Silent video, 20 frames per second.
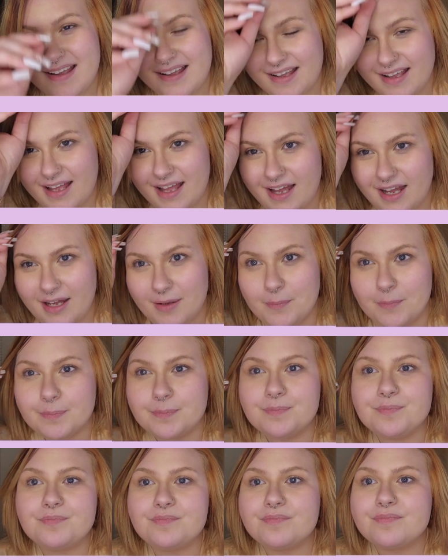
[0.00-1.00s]

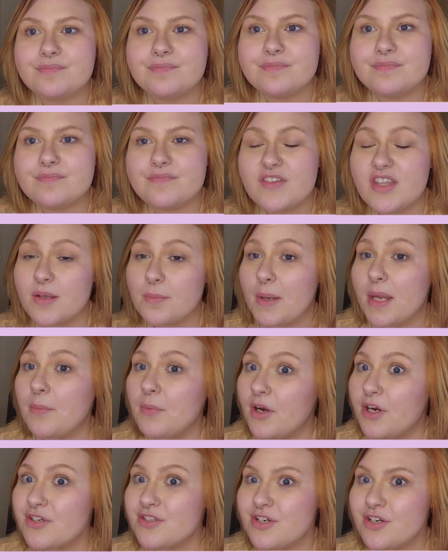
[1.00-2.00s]
The paper
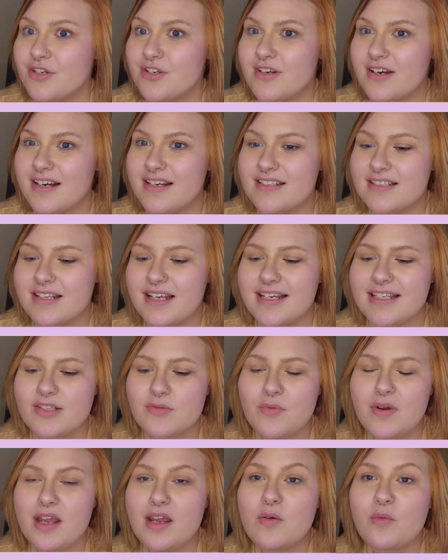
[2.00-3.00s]
I showed you guys last
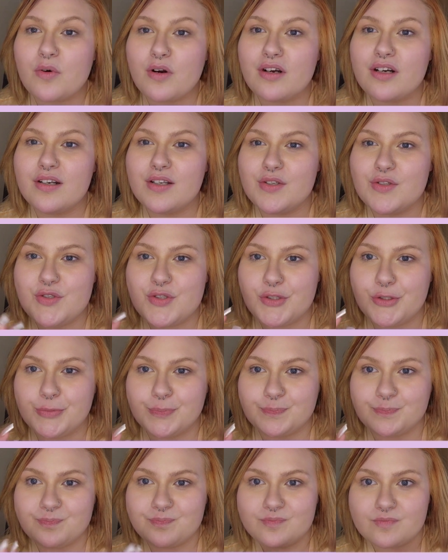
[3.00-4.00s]
week, we're gonna do
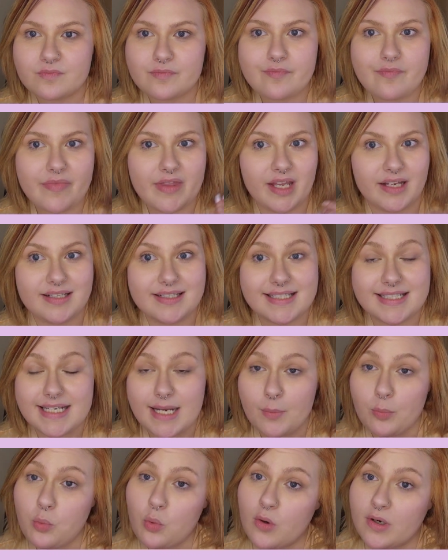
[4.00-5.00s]

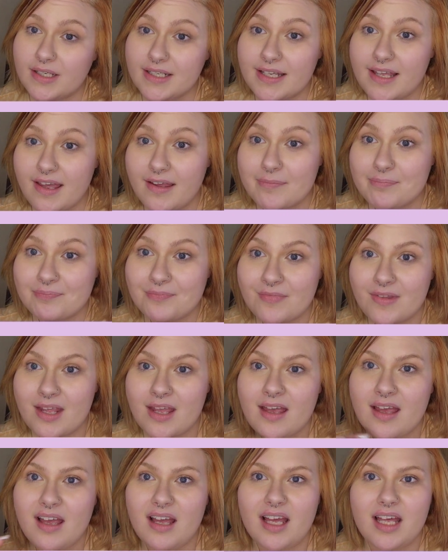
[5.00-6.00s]
step 1 again,
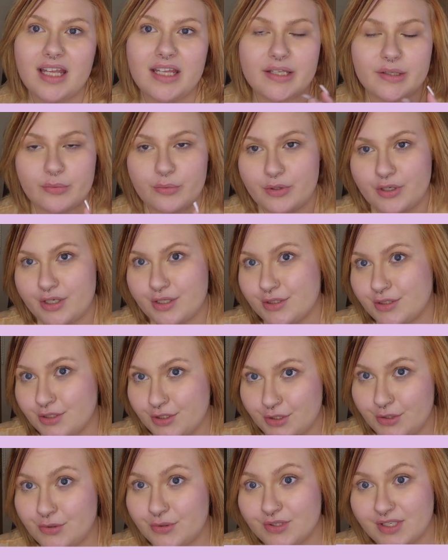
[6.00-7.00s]
and then we're gonna
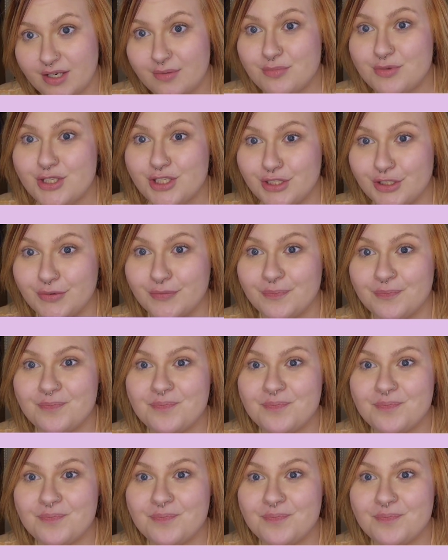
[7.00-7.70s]
do step 2.